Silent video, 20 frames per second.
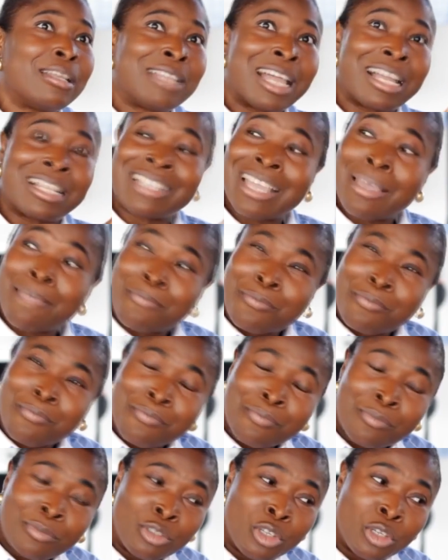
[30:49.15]
that they
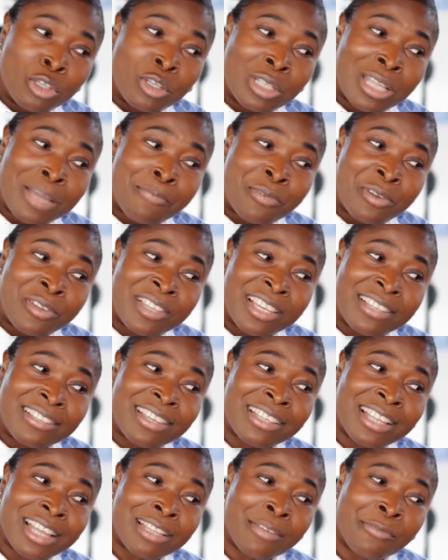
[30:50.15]

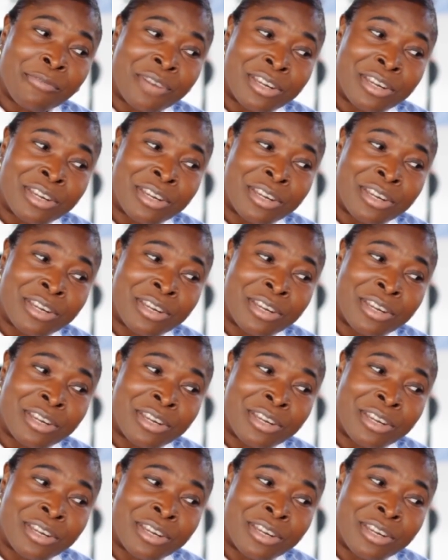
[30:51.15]
presented at the